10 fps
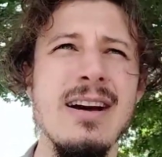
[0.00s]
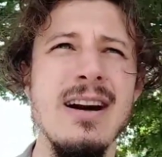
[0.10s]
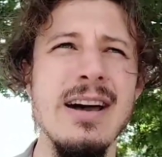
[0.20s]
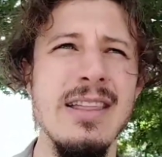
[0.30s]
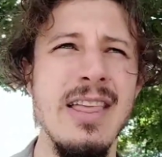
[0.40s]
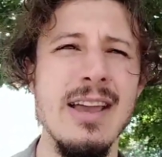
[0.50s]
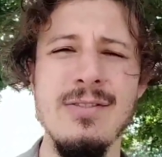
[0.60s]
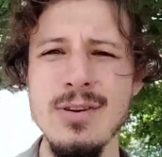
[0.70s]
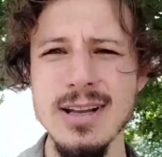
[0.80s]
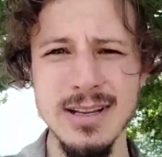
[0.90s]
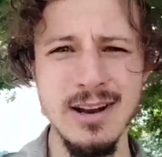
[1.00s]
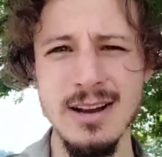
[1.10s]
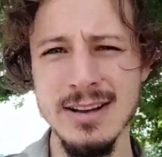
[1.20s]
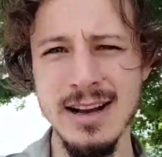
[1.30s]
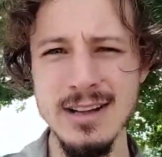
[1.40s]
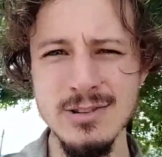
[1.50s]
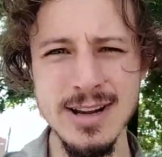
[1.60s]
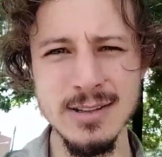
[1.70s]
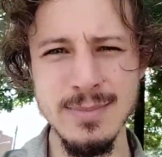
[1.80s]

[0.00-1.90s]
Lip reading: Like if you get a contractor